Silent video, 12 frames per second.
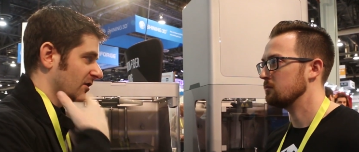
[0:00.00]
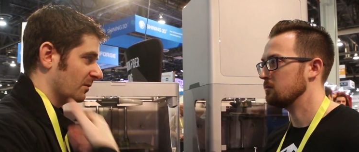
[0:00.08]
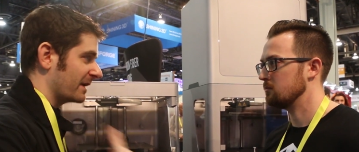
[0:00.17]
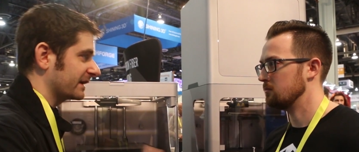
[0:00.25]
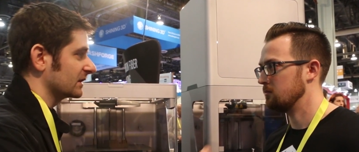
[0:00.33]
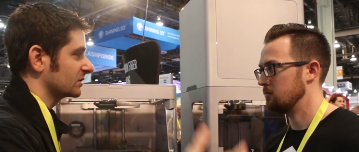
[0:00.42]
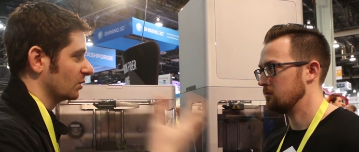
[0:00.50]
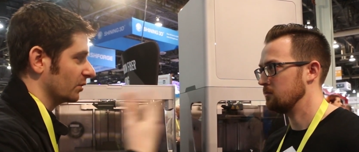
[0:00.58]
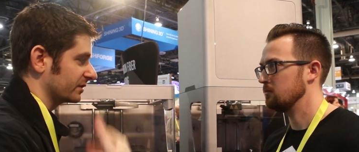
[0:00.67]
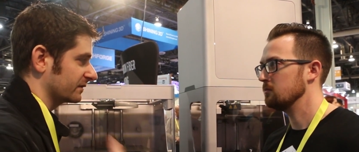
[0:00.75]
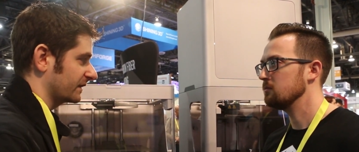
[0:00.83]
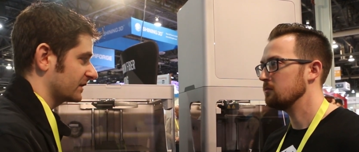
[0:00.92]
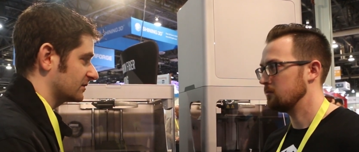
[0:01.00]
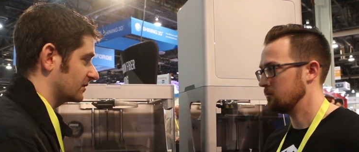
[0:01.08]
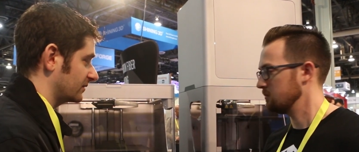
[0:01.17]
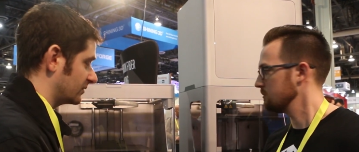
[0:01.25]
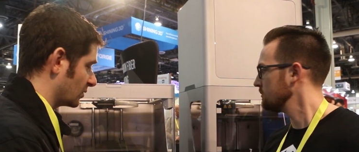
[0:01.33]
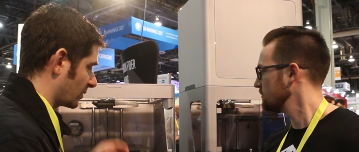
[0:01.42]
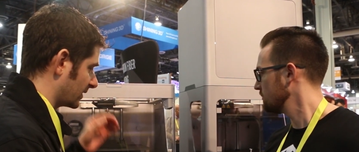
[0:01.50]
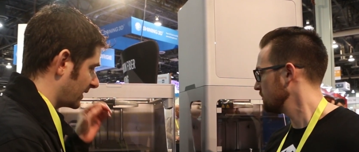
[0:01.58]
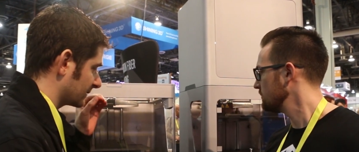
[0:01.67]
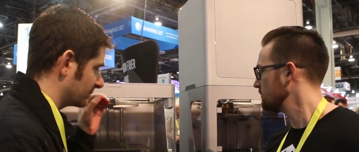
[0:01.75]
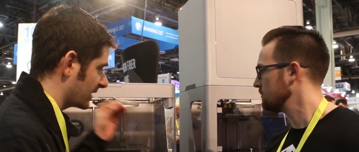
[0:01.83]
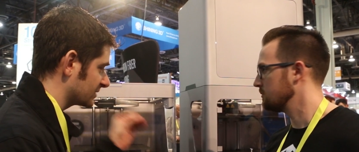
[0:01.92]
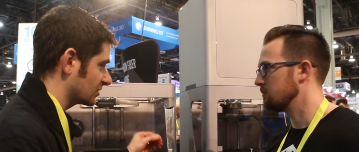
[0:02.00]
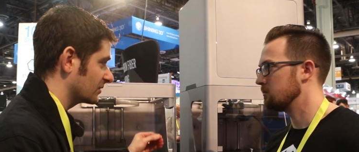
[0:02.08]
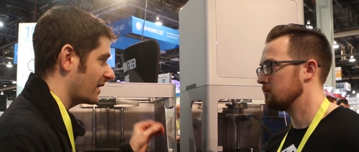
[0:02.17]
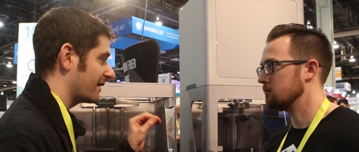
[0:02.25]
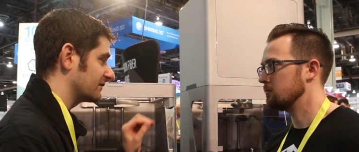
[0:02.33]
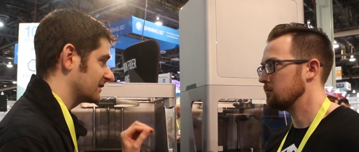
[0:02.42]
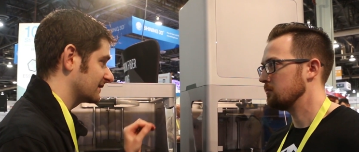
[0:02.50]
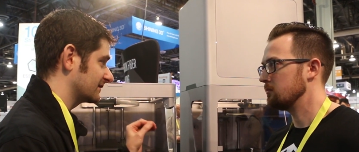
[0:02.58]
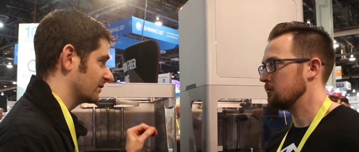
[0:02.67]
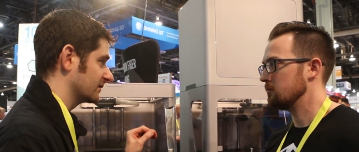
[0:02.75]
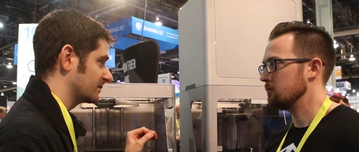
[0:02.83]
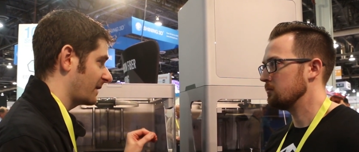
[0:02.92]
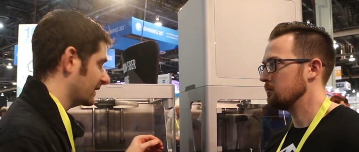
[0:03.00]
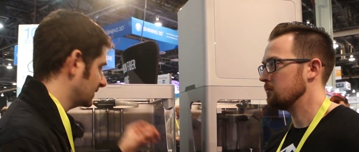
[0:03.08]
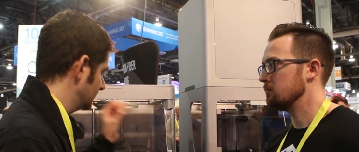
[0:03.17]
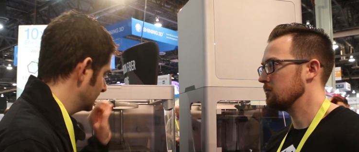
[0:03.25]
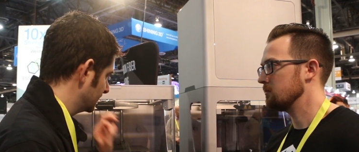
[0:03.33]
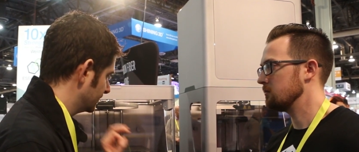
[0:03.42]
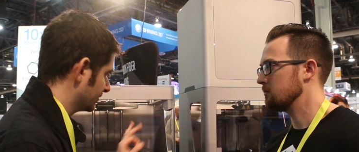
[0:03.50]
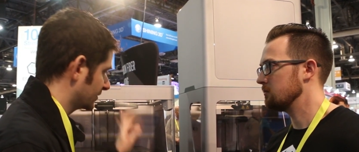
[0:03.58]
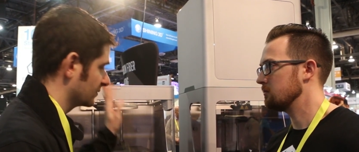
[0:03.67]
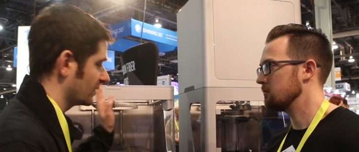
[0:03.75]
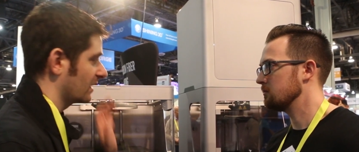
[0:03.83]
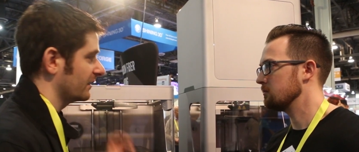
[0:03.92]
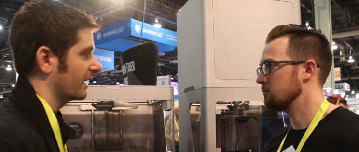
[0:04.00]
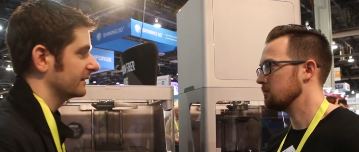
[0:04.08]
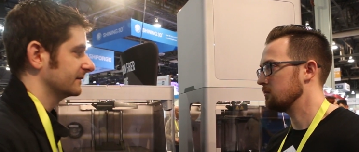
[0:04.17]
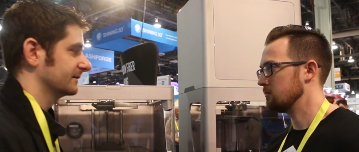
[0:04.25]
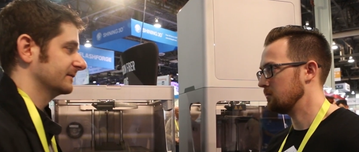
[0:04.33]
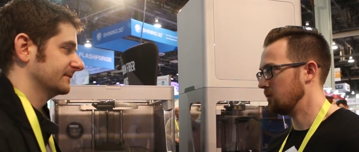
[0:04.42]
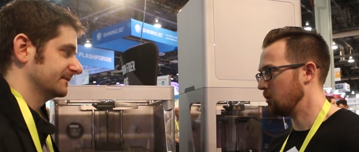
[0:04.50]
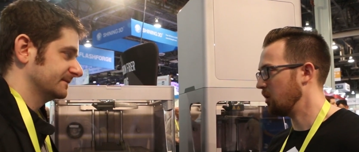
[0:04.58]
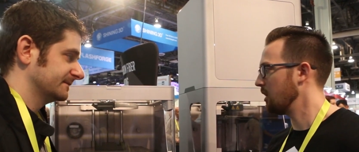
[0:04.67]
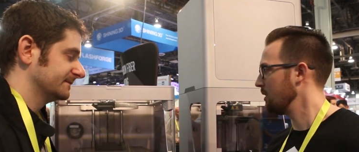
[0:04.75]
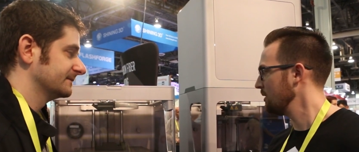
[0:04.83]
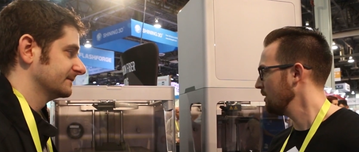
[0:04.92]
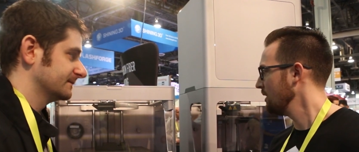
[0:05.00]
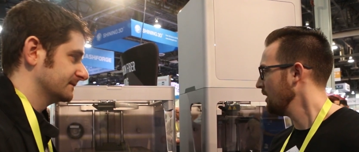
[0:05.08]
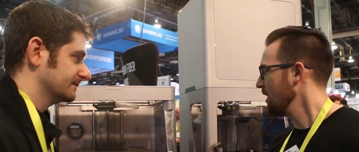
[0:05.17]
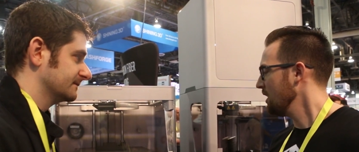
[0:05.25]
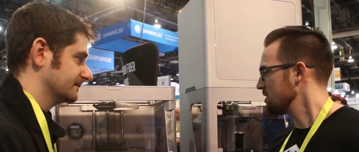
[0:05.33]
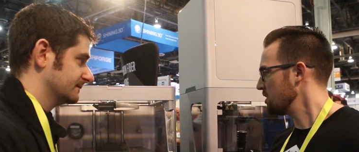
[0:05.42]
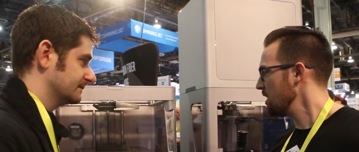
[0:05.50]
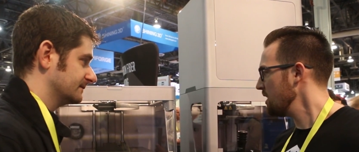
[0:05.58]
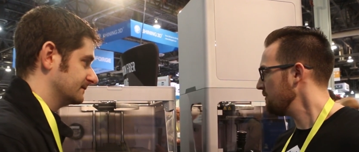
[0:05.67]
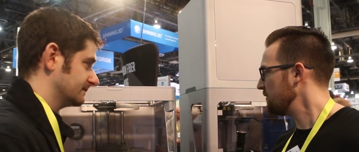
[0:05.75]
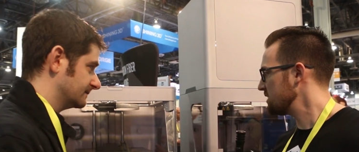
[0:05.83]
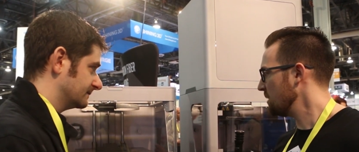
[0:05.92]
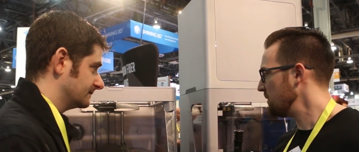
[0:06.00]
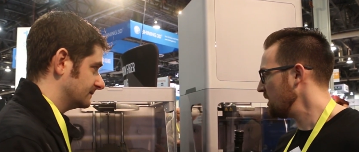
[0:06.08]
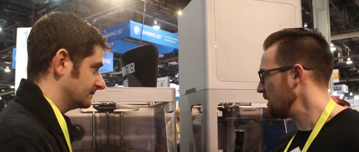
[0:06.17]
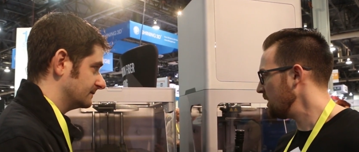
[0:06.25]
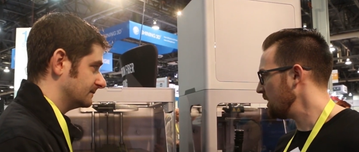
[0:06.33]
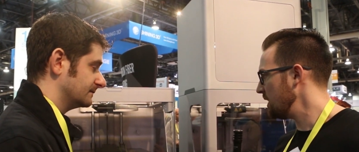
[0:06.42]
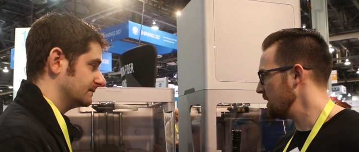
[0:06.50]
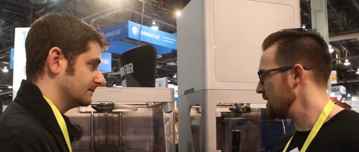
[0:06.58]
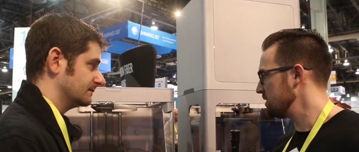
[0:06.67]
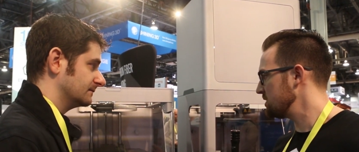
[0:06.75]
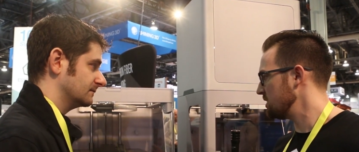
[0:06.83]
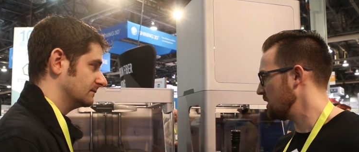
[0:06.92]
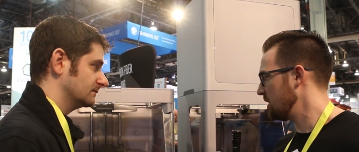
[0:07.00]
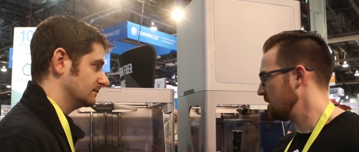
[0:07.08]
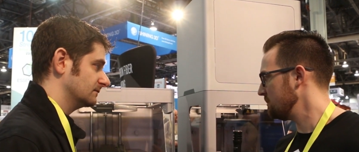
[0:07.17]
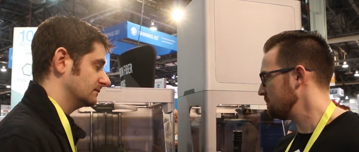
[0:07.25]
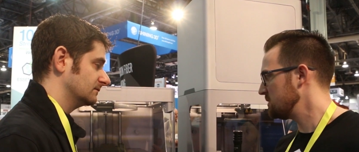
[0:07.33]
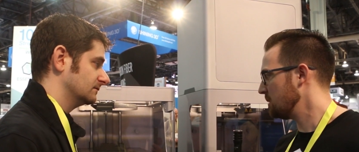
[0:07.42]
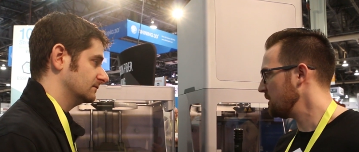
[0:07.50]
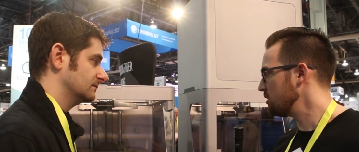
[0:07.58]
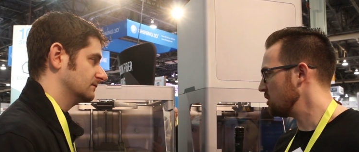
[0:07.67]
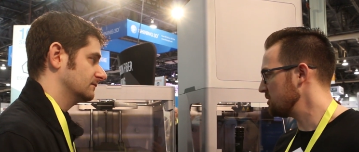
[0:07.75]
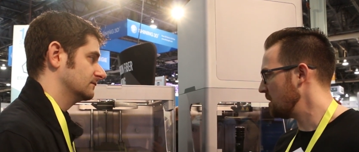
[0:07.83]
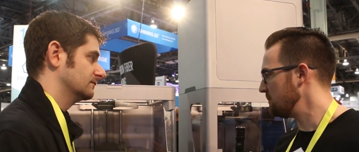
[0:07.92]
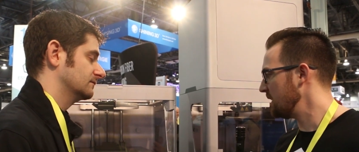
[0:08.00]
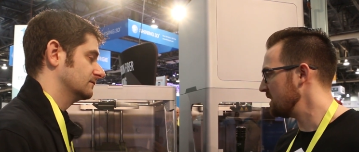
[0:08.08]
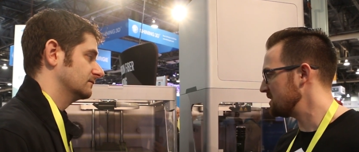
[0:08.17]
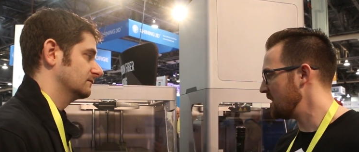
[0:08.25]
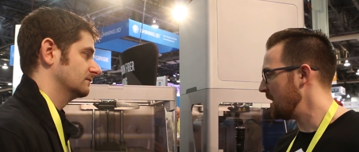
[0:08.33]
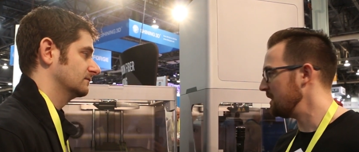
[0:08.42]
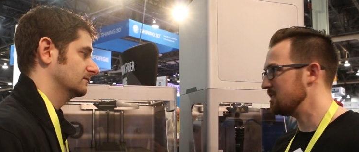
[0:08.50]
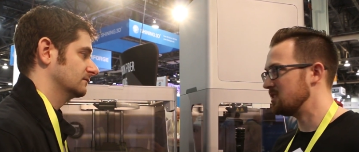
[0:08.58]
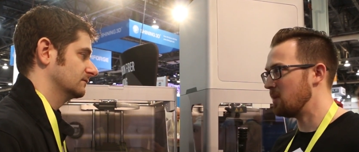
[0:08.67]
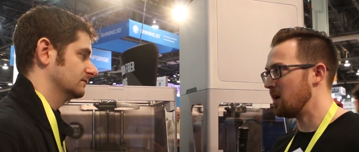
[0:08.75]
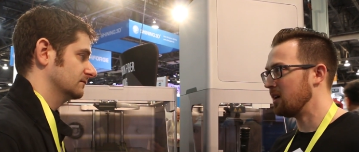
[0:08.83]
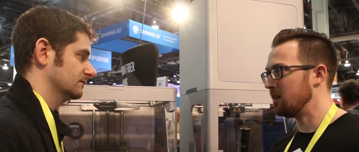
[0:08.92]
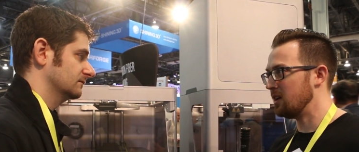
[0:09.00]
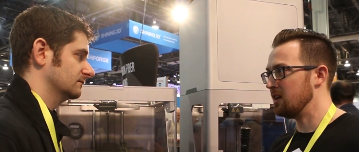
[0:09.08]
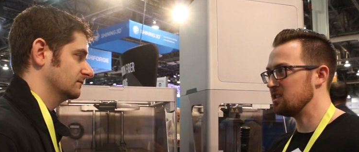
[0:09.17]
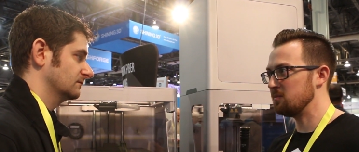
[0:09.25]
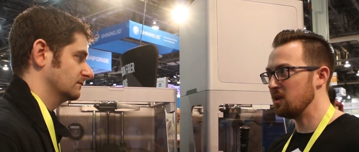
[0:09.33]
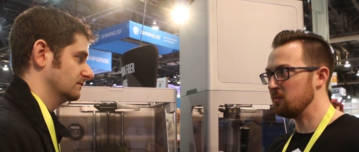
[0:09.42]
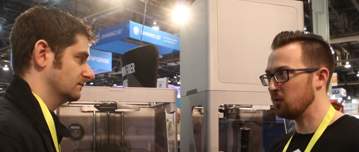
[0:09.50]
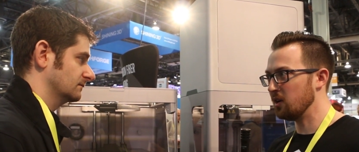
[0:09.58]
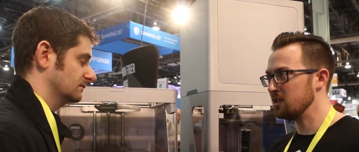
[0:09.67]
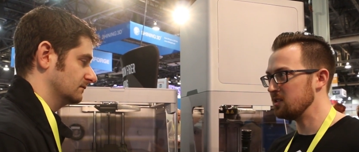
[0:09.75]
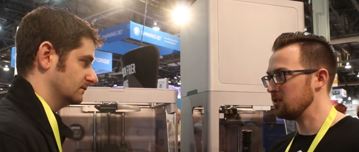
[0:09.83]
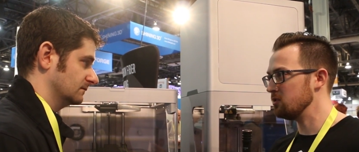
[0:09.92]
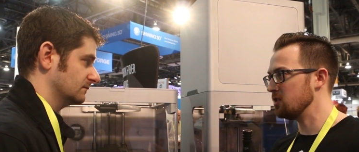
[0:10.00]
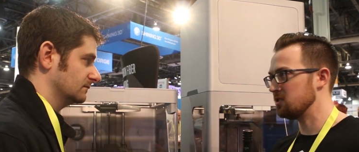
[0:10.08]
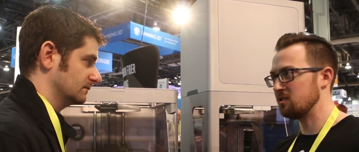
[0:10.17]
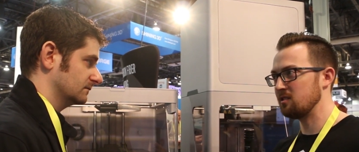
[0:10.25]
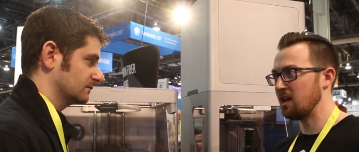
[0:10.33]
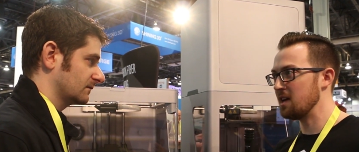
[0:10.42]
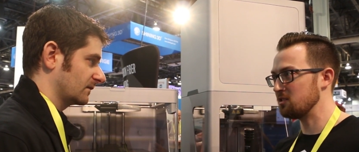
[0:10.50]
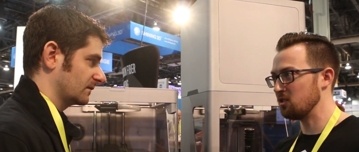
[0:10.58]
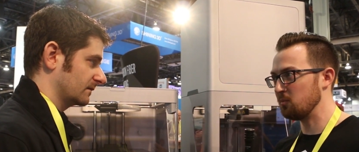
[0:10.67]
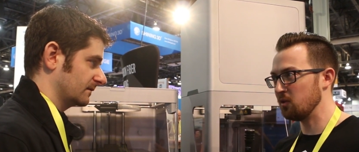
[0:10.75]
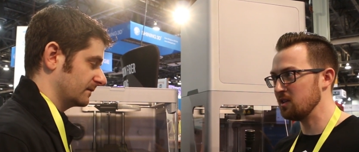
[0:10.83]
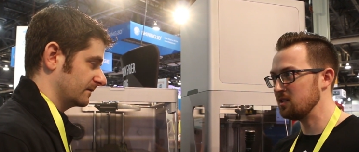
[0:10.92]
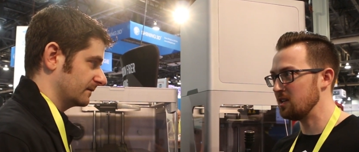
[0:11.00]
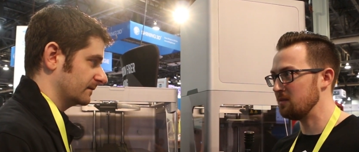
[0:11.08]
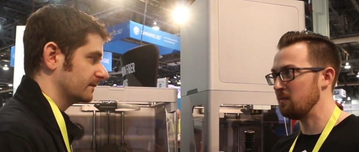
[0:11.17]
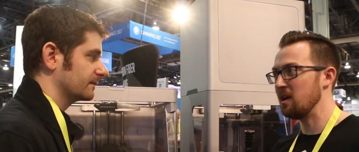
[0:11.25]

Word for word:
Speaker 1: making tools and fixtures, and you want to make sure that everything's still in spec, you can do that online.
Speaker 2: So then if something is, something shows up that it's not in spec and it's mid-print, you just cancel the print and